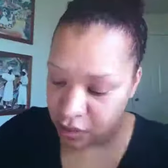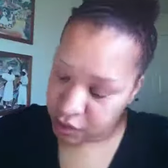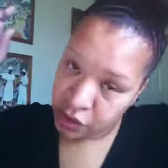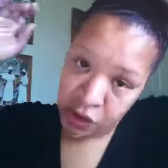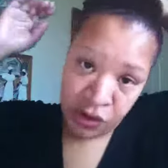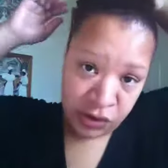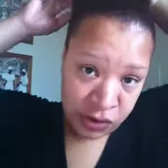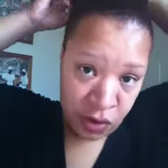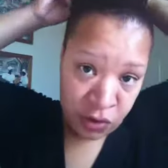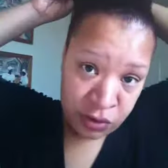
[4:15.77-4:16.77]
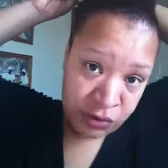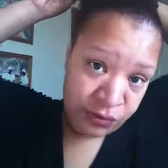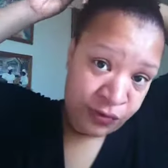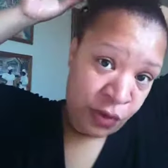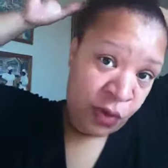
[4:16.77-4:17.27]
The curls hold
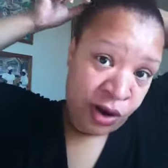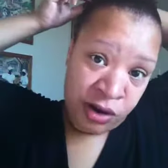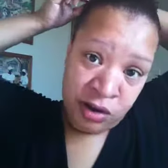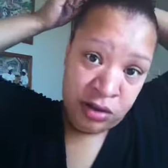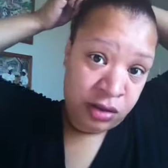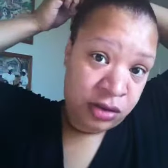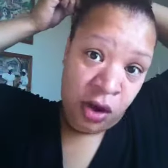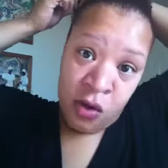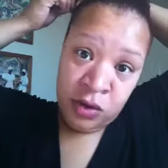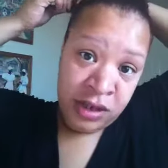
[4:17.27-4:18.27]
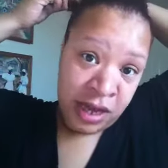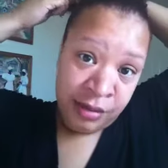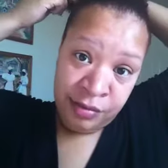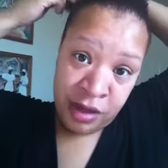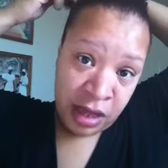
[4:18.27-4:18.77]
for the whole
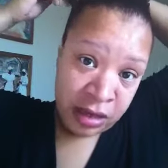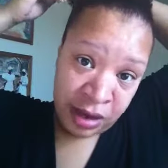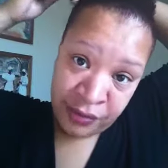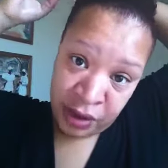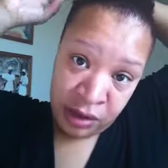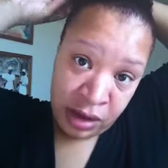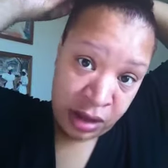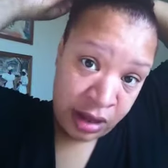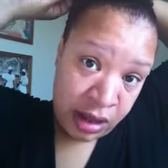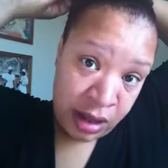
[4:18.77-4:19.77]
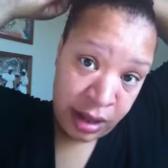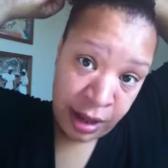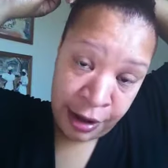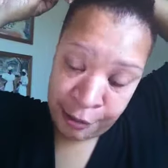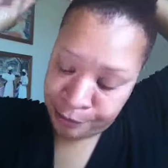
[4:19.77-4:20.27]
time. I love it.
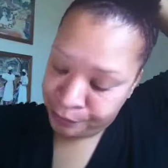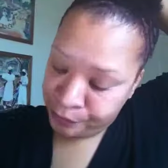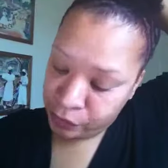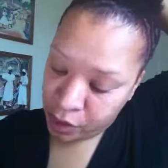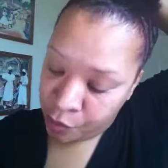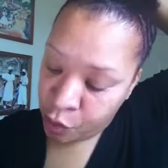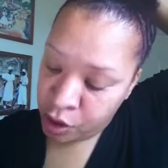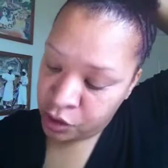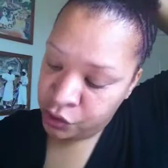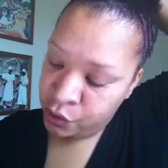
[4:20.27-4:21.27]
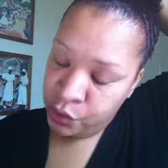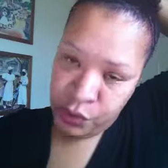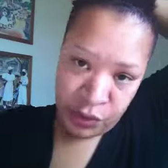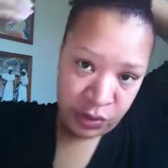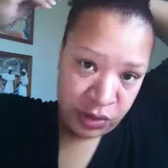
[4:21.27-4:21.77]
Um, I'm going to do,
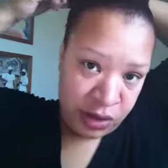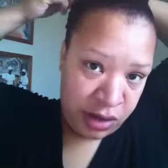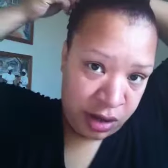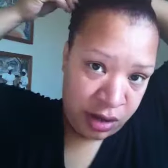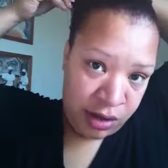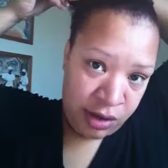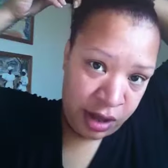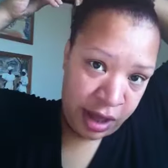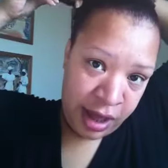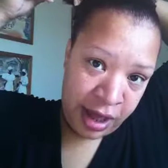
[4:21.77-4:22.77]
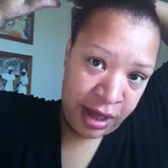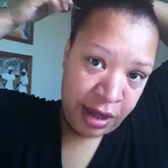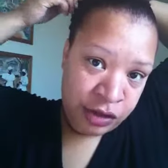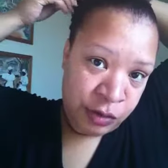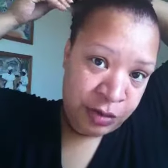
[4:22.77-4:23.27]
I, I
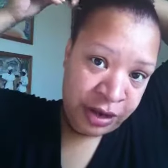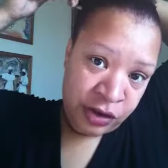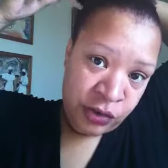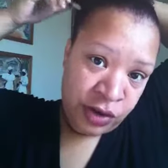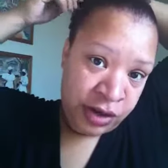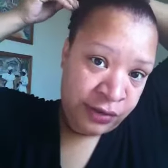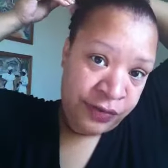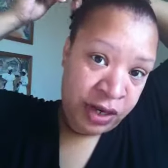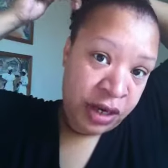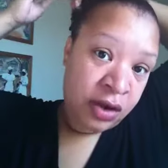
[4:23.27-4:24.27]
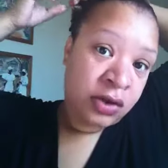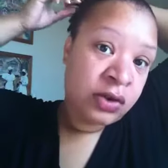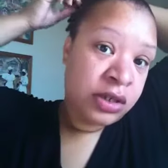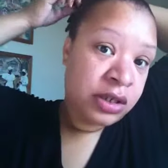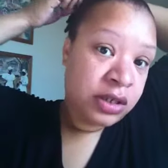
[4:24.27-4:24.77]
do plan on doing a video
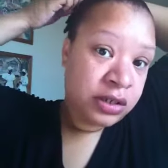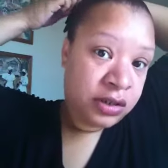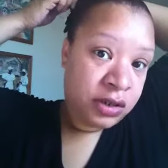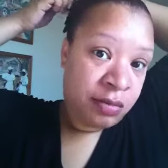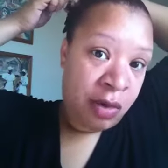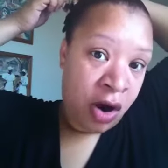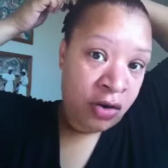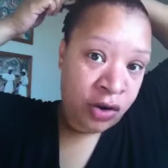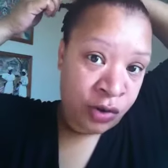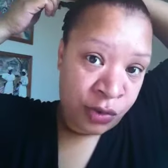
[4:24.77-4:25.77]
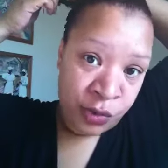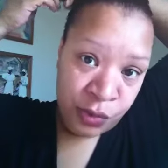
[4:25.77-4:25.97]
tomorrow